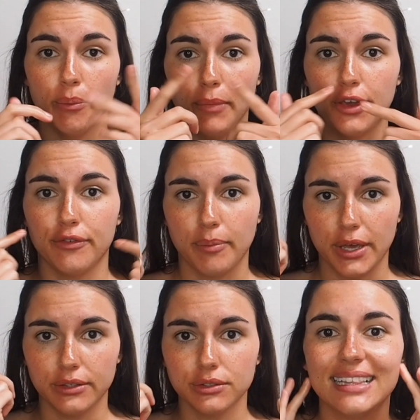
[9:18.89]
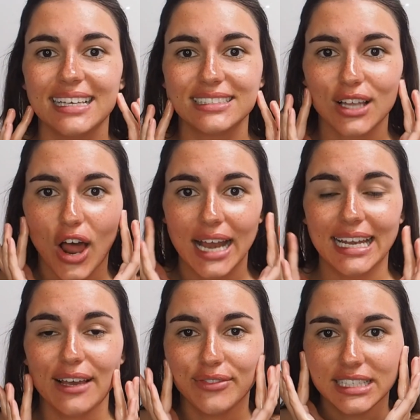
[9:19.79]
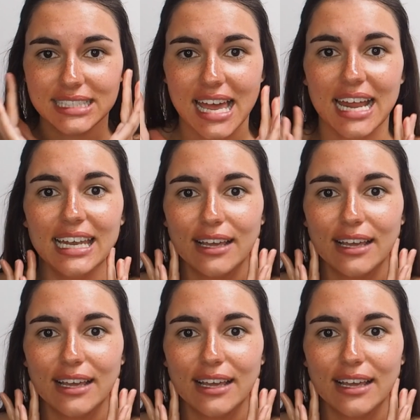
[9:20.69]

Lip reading: movements, anything to like lift the skin,